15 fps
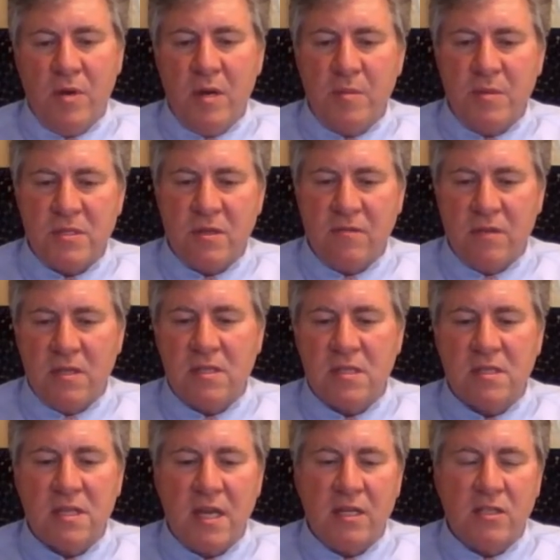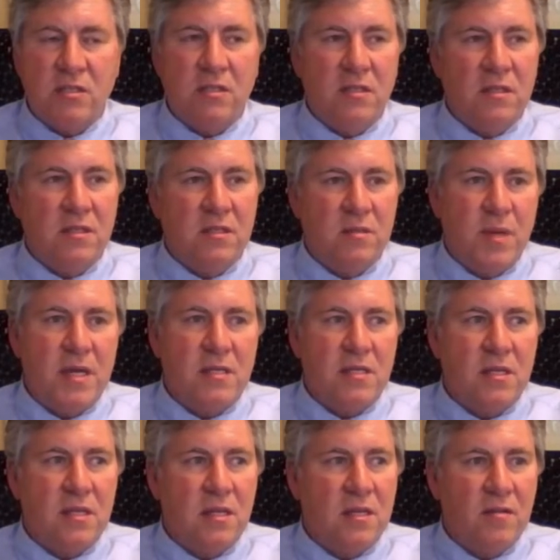purpose of this discussion is
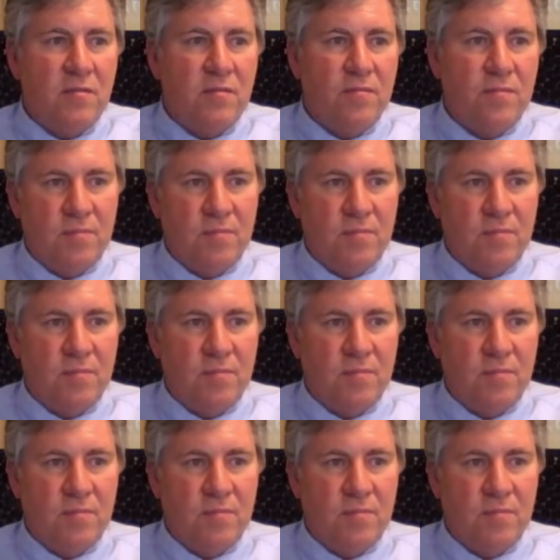basically